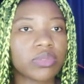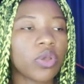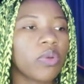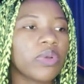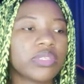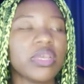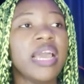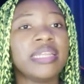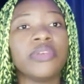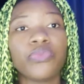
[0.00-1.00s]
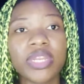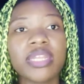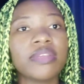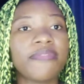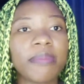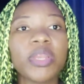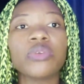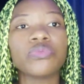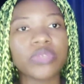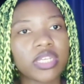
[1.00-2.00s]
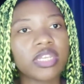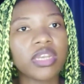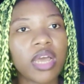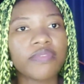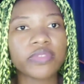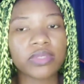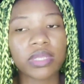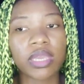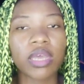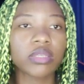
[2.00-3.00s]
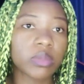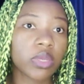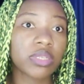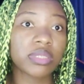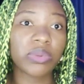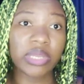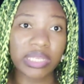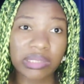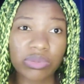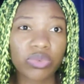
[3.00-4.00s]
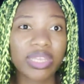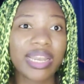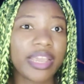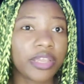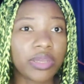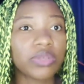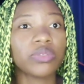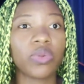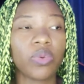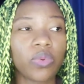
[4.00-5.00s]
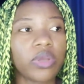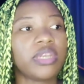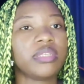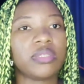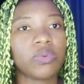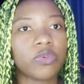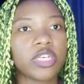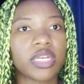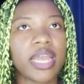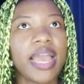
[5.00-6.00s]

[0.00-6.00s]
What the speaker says: So it was the family really loved the girls because they were doing like good quality work.